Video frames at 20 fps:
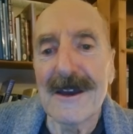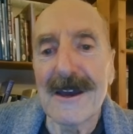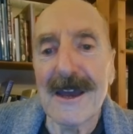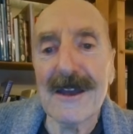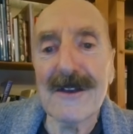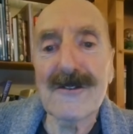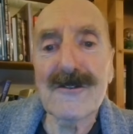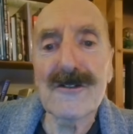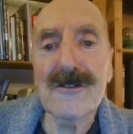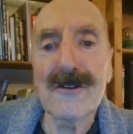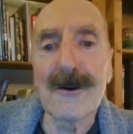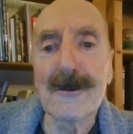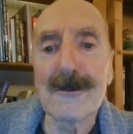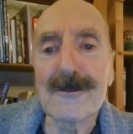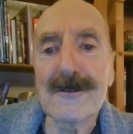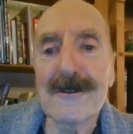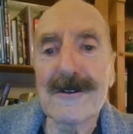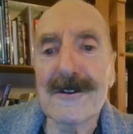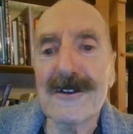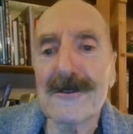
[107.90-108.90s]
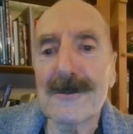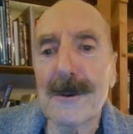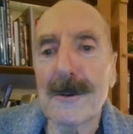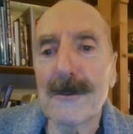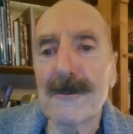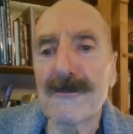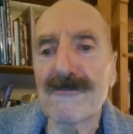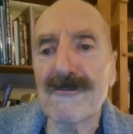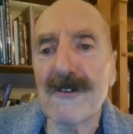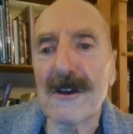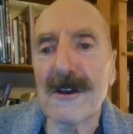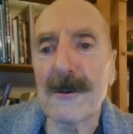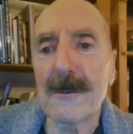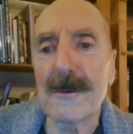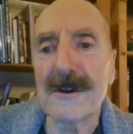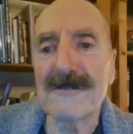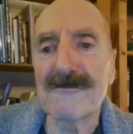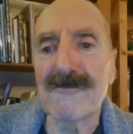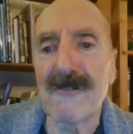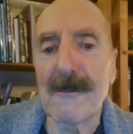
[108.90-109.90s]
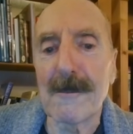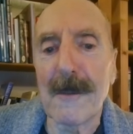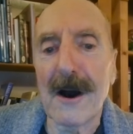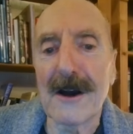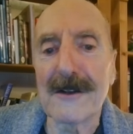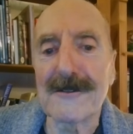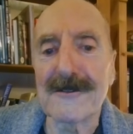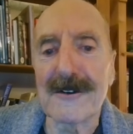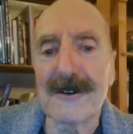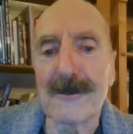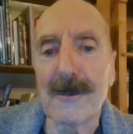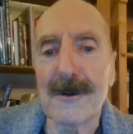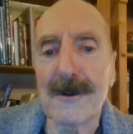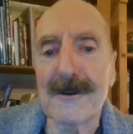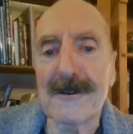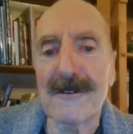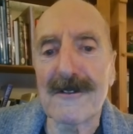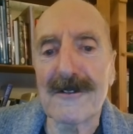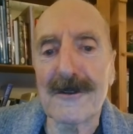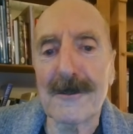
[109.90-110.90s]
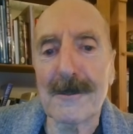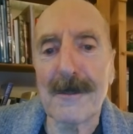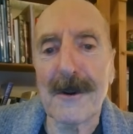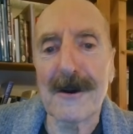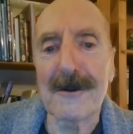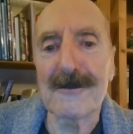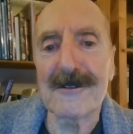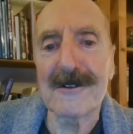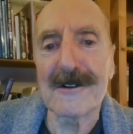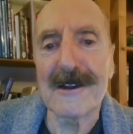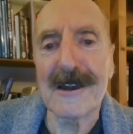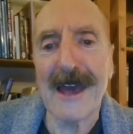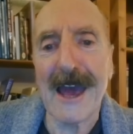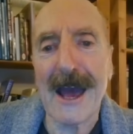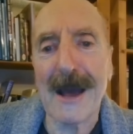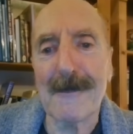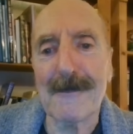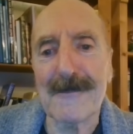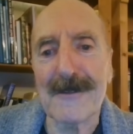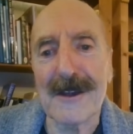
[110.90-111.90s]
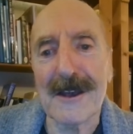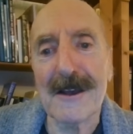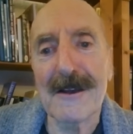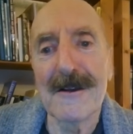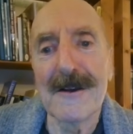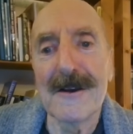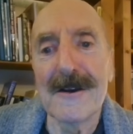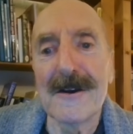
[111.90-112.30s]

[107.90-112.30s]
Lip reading: In short, unless we were frequently reminded of what is supposedly happening,